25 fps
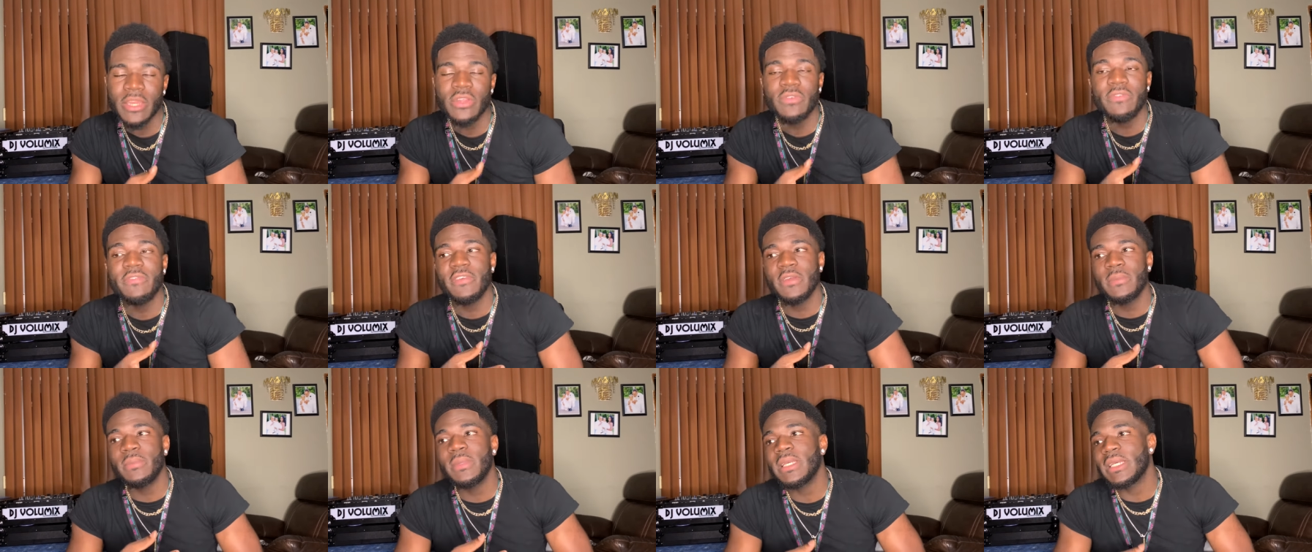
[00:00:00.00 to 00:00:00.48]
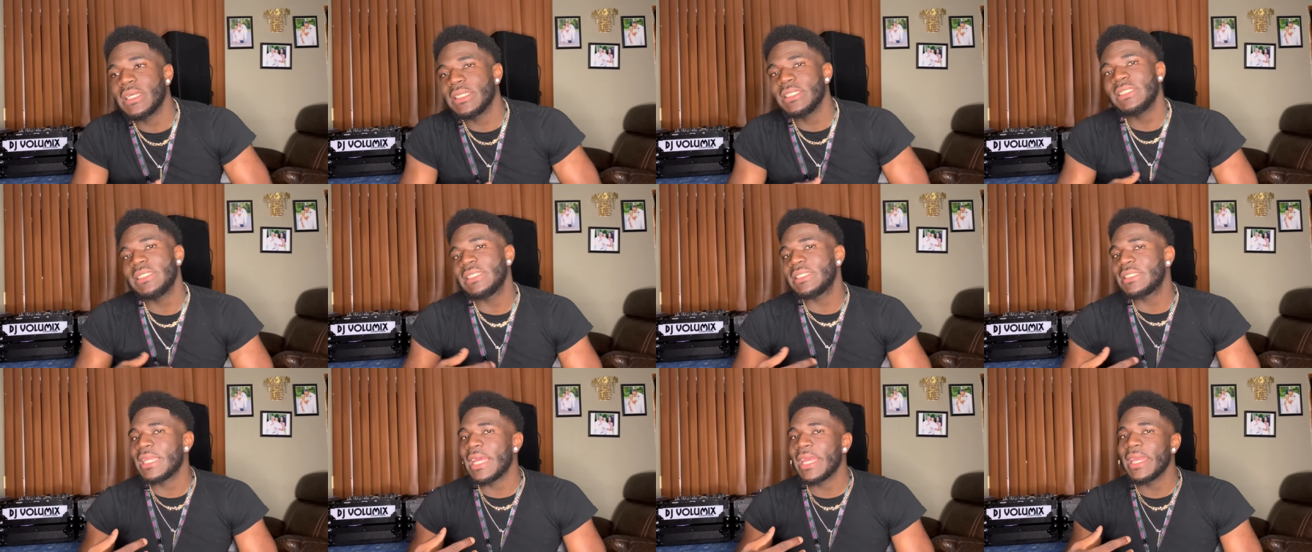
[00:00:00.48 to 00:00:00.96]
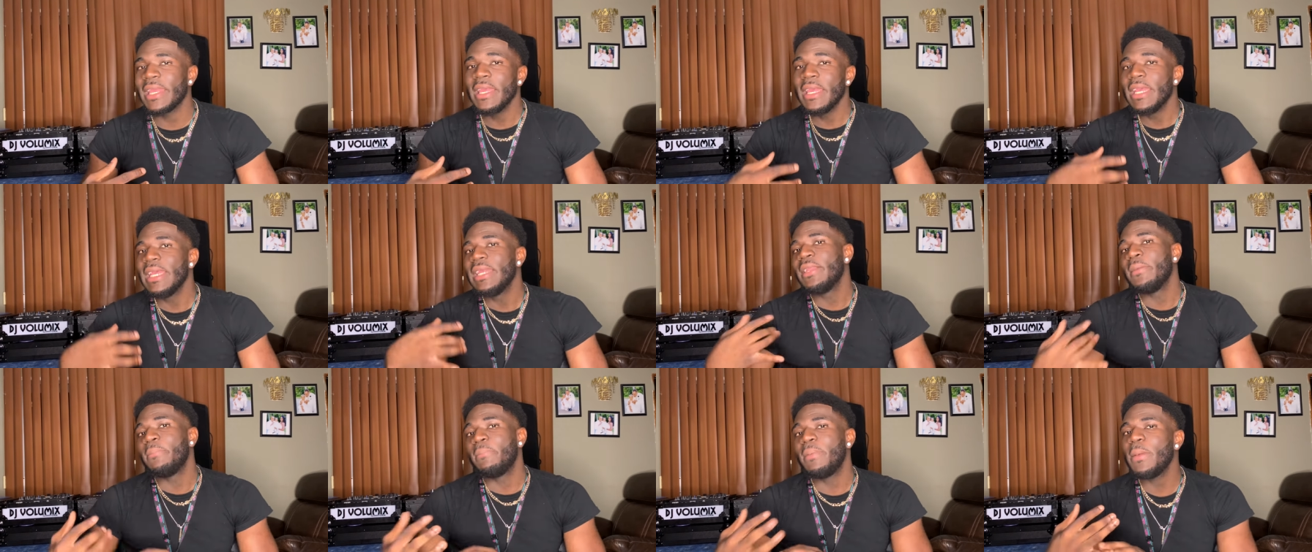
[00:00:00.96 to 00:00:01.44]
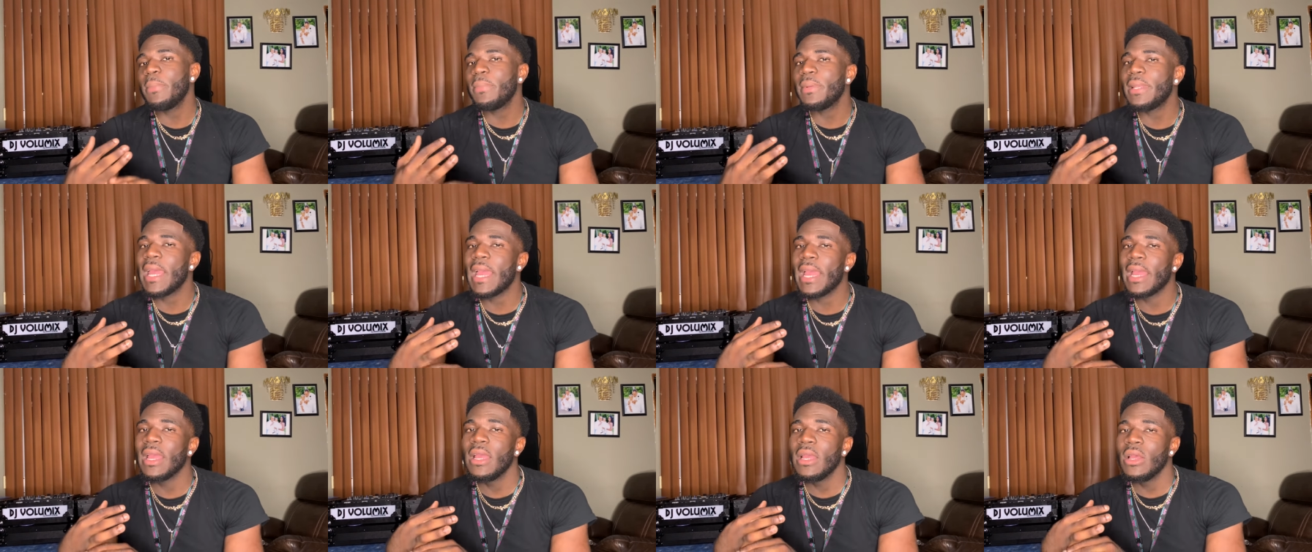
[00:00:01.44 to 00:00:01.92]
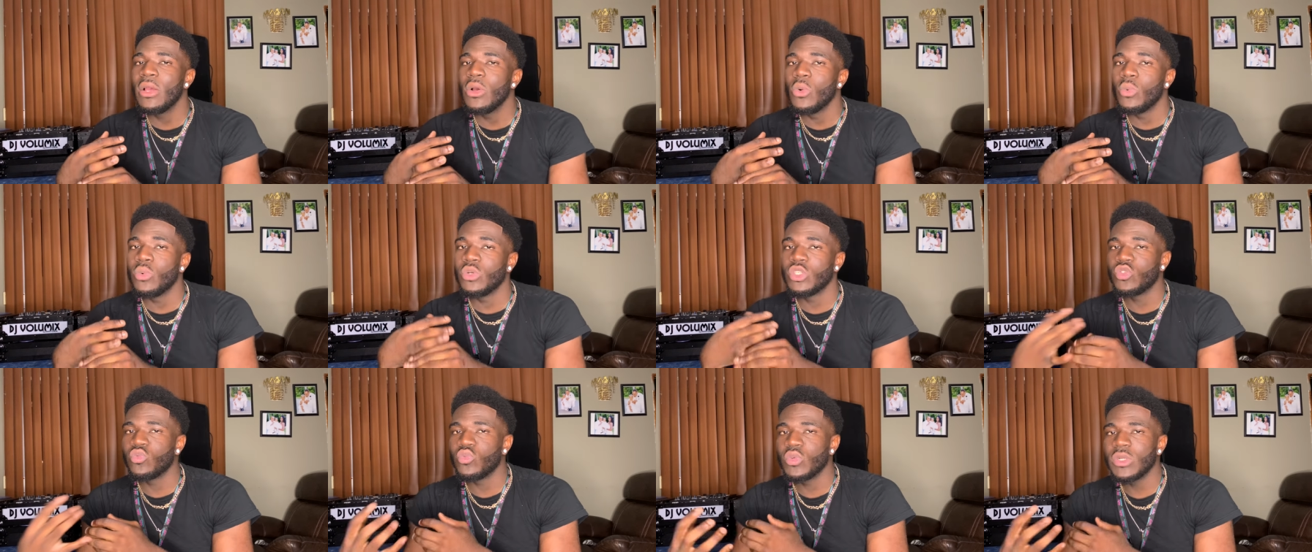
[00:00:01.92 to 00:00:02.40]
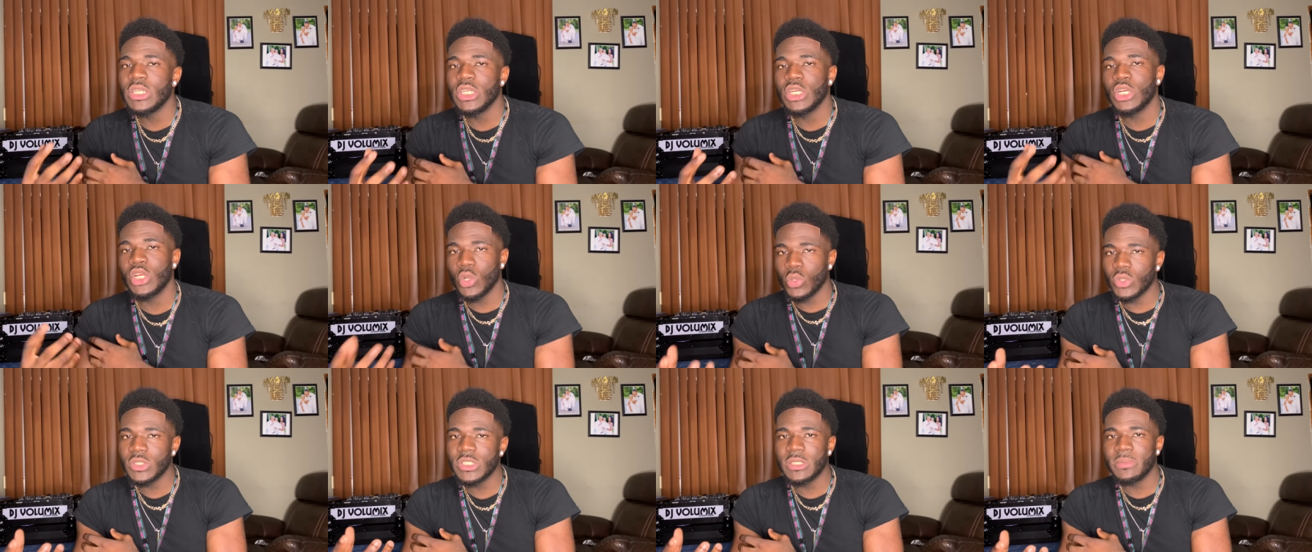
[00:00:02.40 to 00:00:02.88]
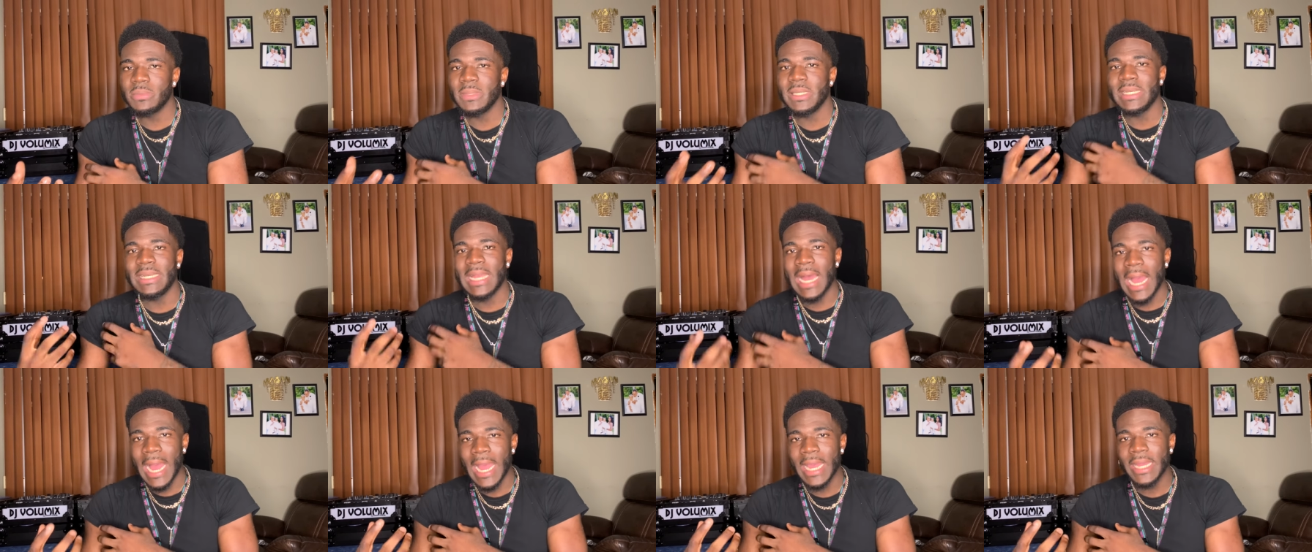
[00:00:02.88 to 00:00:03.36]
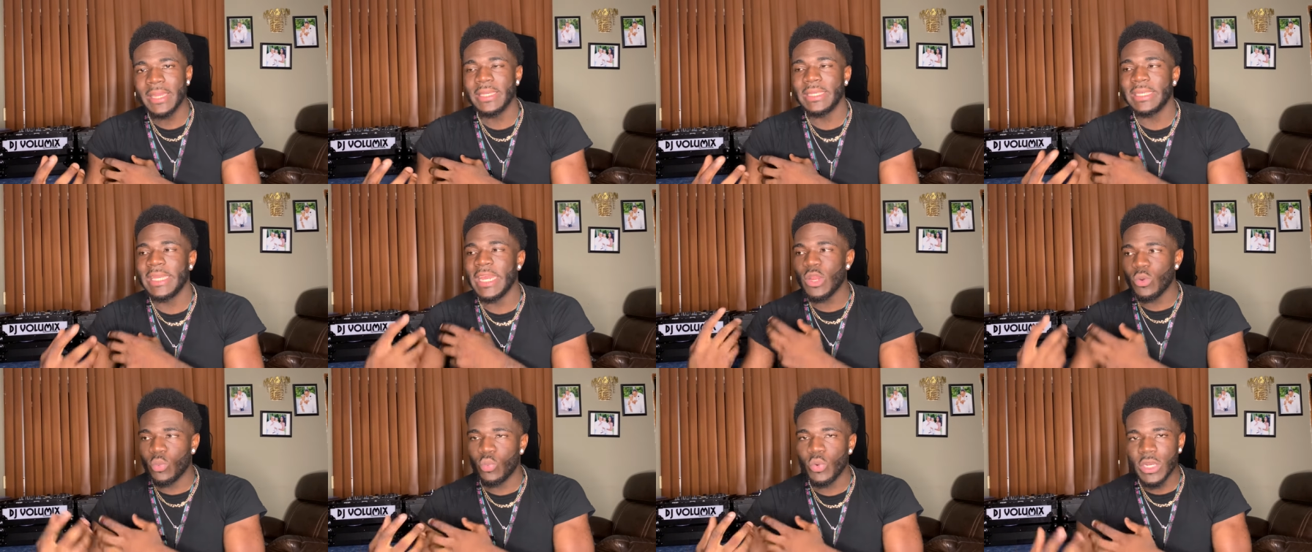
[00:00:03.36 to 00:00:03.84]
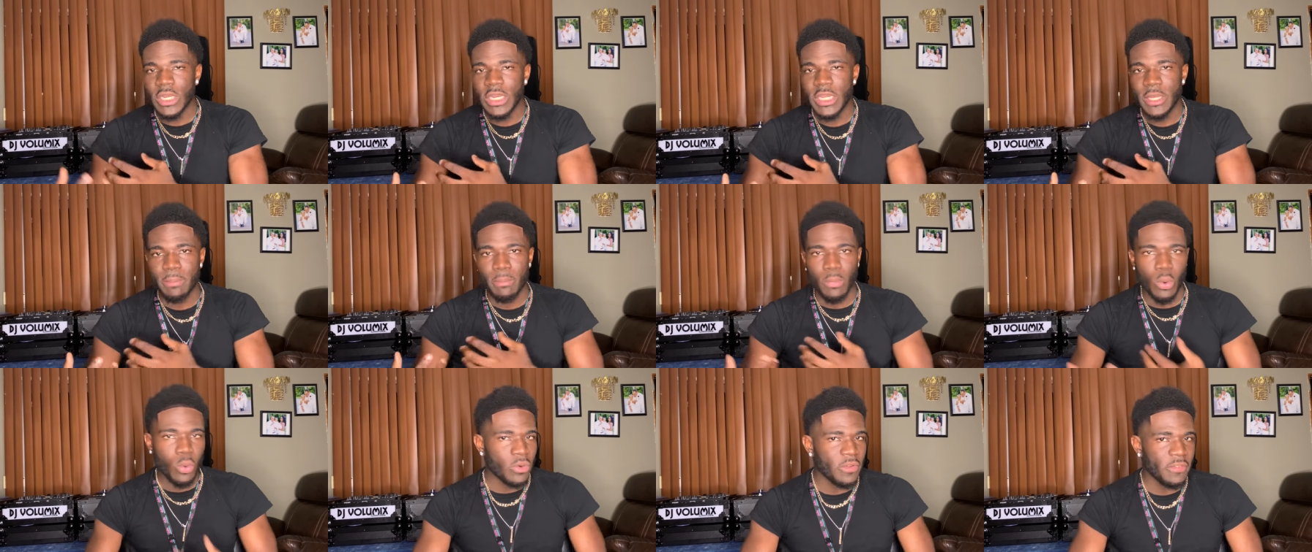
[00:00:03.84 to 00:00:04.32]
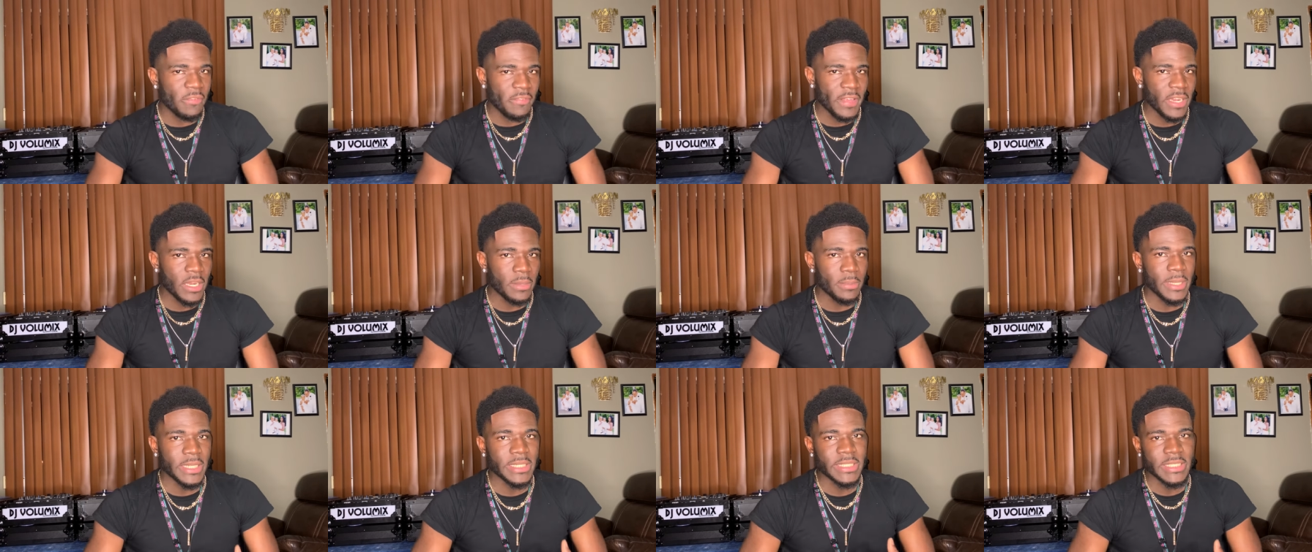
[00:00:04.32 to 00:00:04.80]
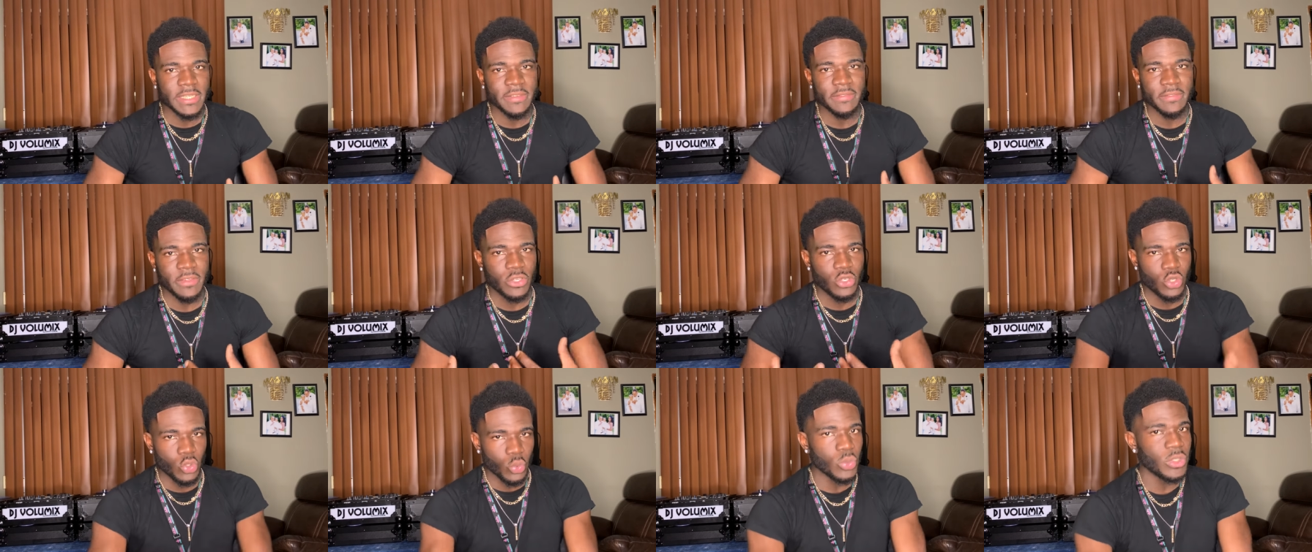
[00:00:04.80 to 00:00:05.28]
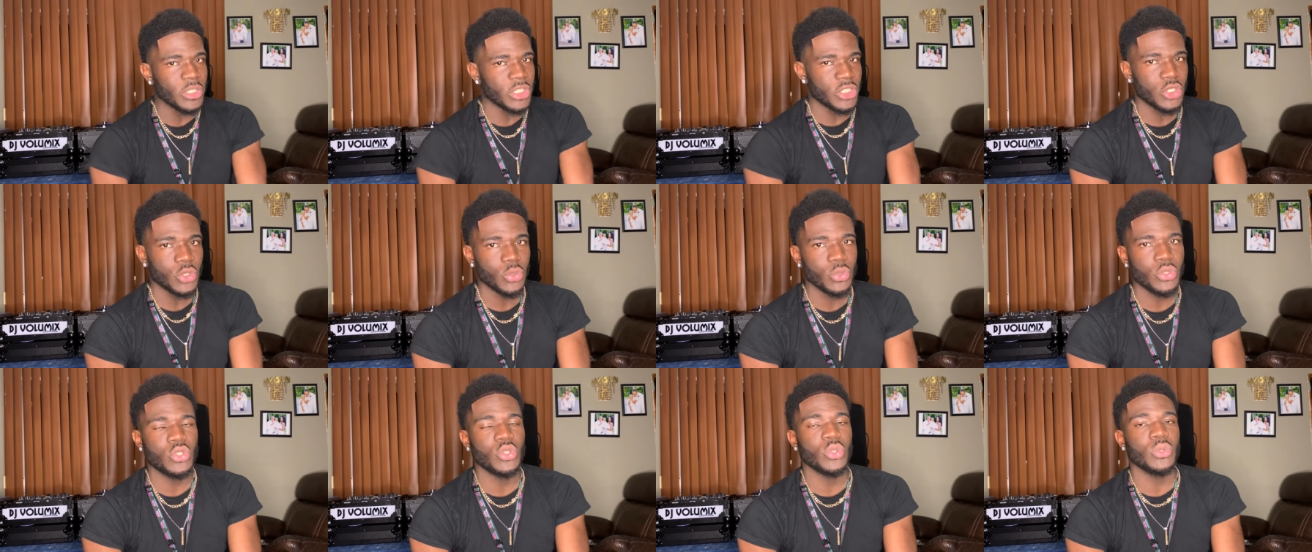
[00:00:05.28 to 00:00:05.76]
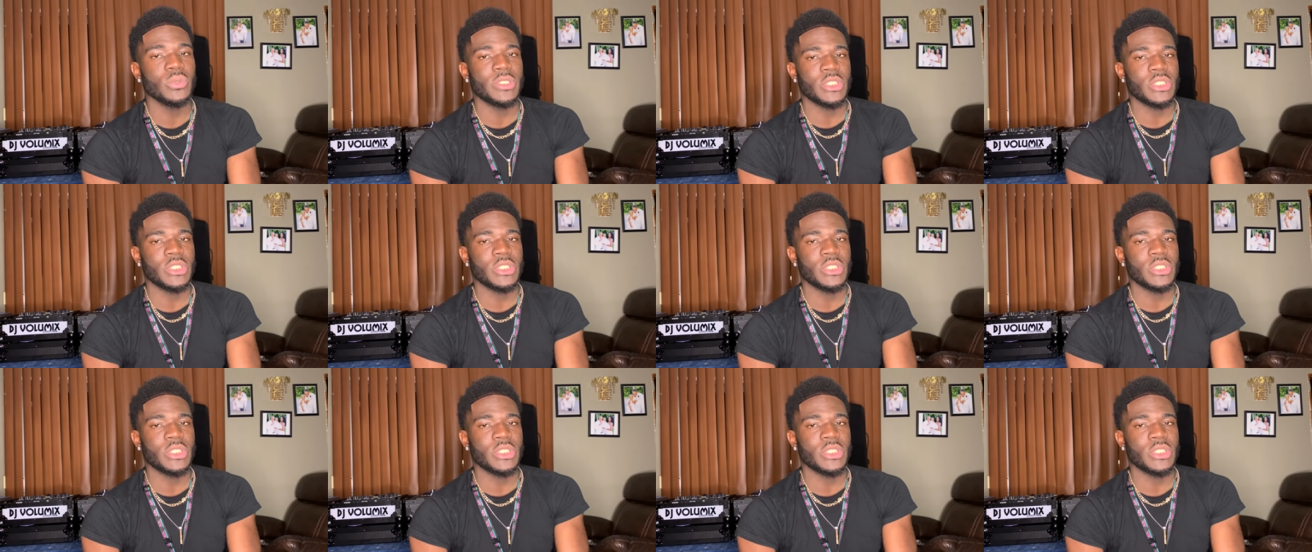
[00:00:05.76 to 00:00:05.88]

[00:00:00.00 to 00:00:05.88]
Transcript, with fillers: You feel me? Because it's just like the people that was really close to me died, they really motivated me to even do this YouTube.